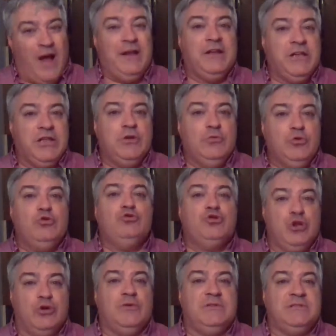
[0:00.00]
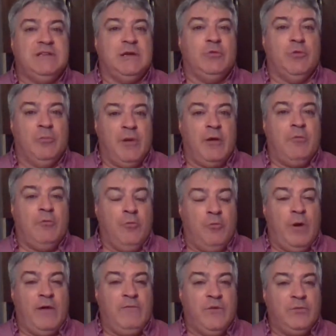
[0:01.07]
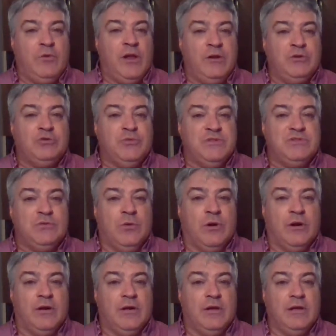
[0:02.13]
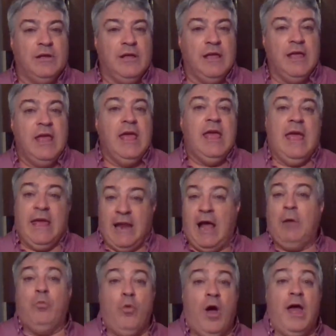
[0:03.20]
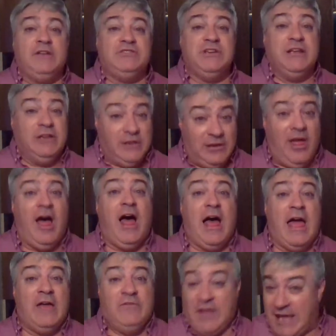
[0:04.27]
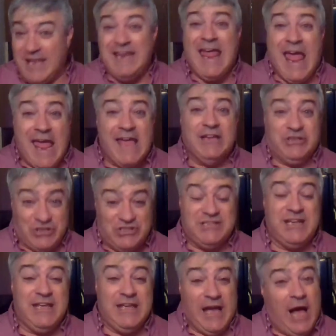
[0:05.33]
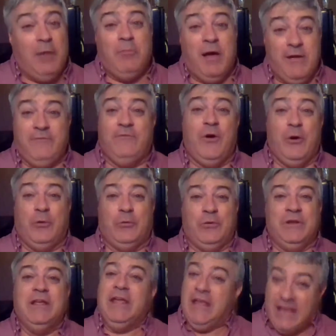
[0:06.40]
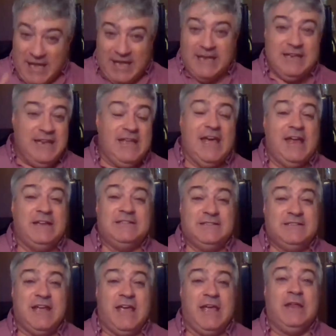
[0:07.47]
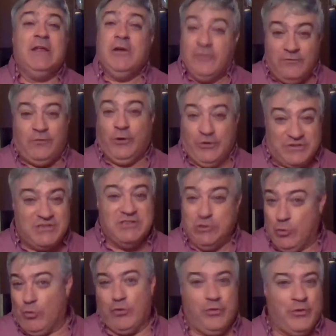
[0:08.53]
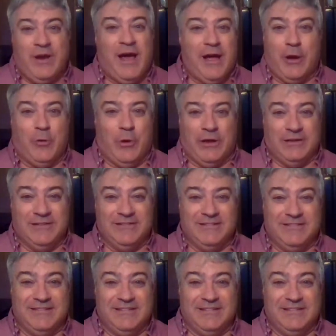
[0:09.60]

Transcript: Wanacue, New Jersey, where my wife had gone into a store, and I'm watching live, in HD, on my phone, Indiana State versus Northern Iowa.